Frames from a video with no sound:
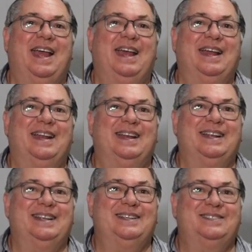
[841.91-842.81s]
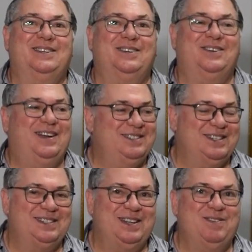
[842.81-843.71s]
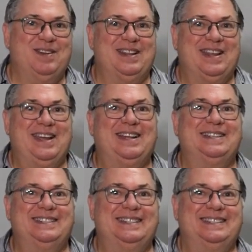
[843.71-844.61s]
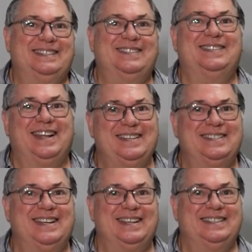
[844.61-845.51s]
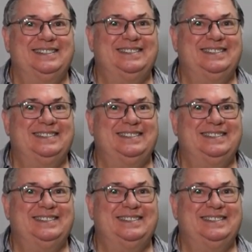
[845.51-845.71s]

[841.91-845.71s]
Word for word: And so I'll just leave it at that. So thanks again.